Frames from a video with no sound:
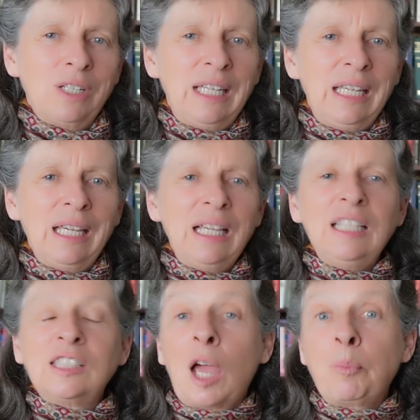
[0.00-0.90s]
here
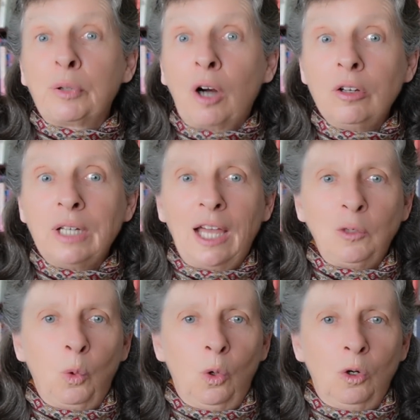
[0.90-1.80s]
is a
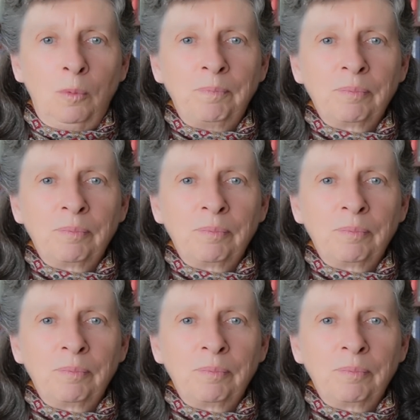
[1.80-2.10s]
pronoun war.